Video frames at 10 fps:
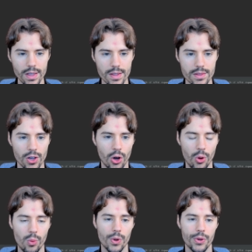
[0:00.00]
So
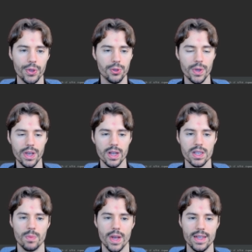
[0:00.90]
what we do here is
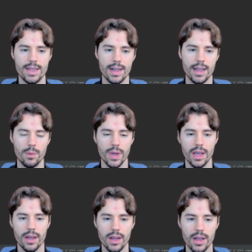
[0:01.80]
basically we
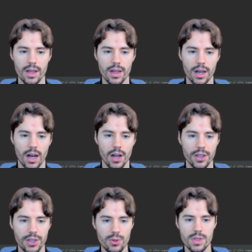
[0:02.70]
uh,
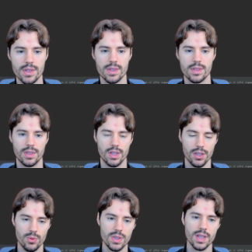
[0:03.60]
use the
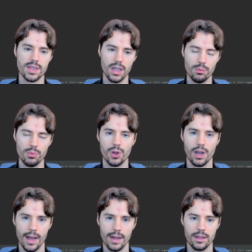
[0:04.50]
user's input
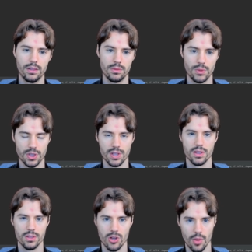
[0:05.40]
later, which is the
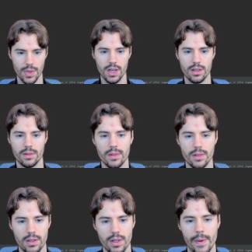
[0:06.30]
topic,
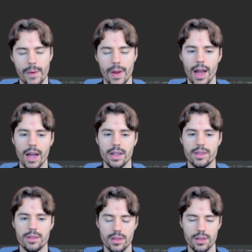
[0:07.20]
and
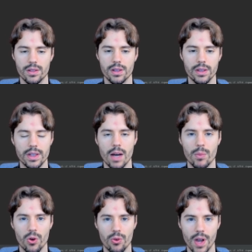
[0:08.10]
the number
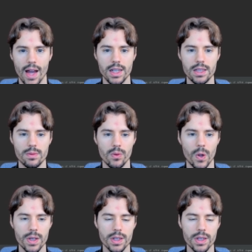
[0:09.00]
of lines we want.